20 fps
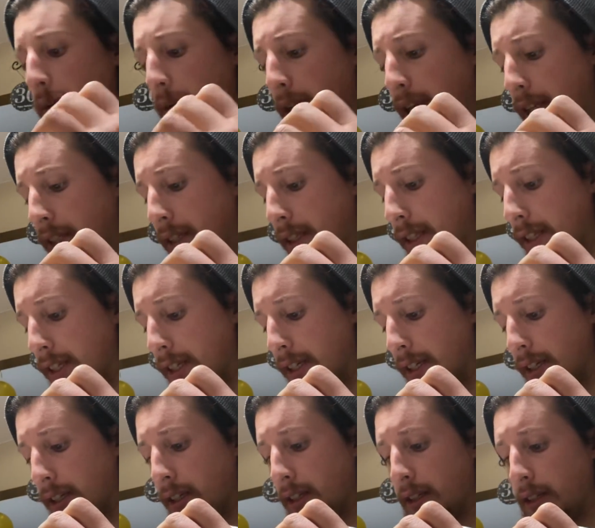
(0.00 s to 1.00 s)
We got the
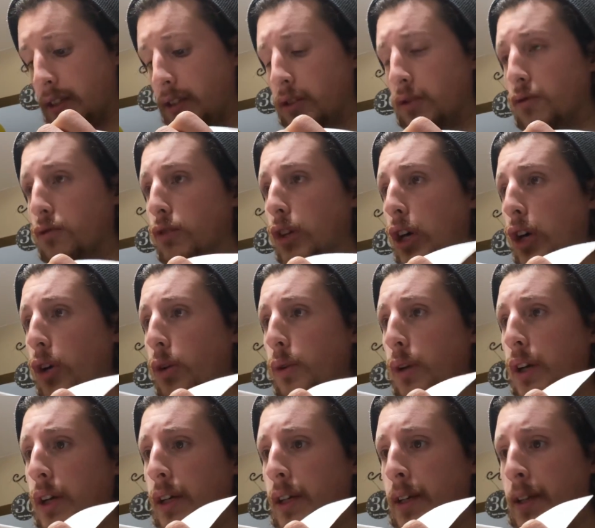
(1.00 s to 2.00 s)
the row